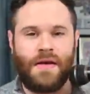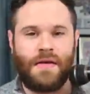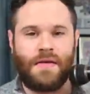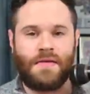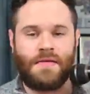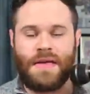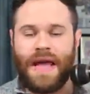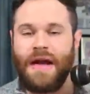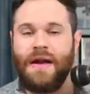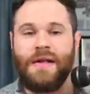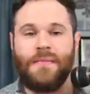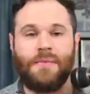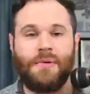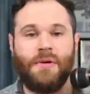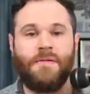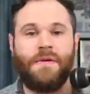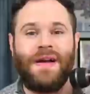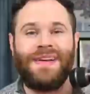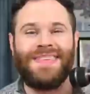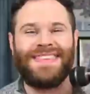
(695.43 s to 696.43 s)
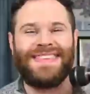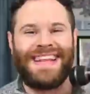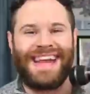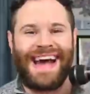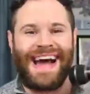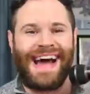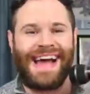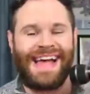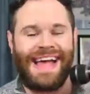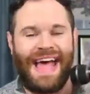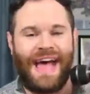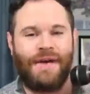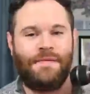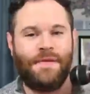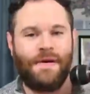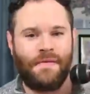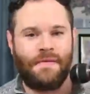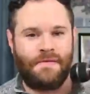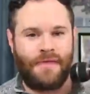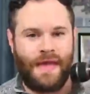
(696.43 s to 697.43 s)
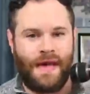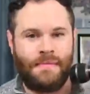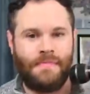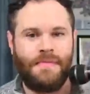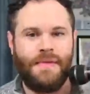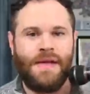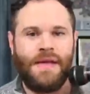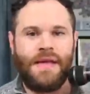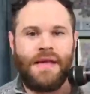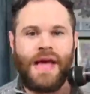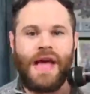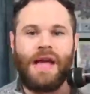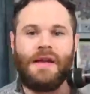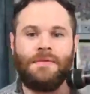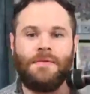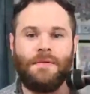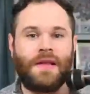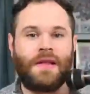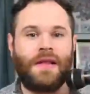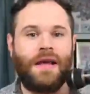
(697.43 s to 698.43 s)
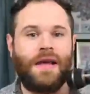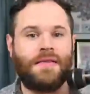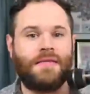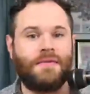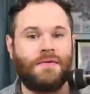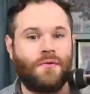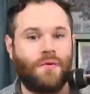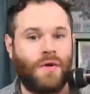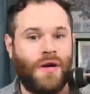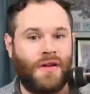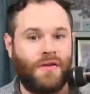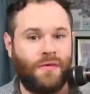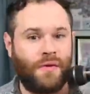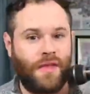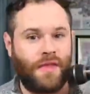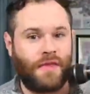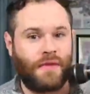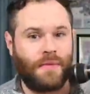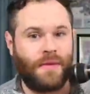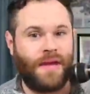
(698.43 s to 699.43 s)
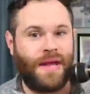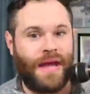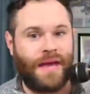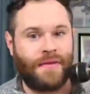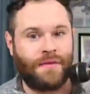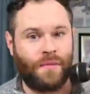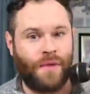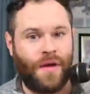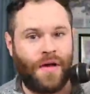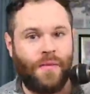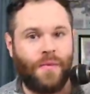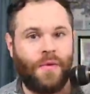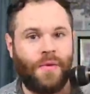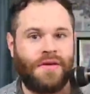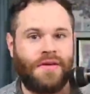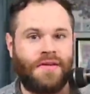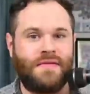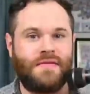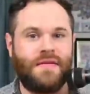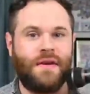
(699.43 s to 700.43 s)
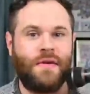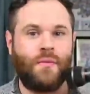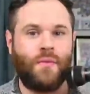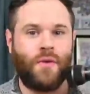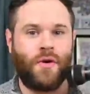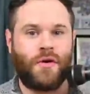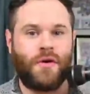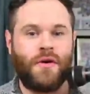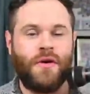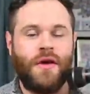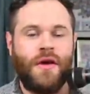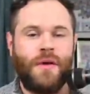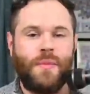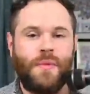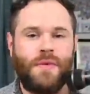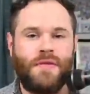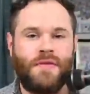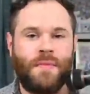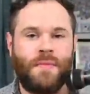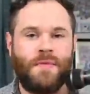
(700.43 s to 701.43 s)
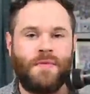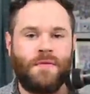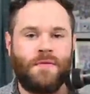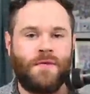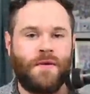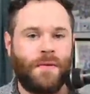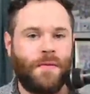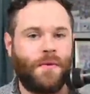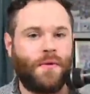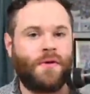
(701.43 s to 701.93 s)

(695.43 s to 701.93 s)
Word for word: scouting profiles that I have of them, and for the class of 2023 as well, where he's done work with some verbal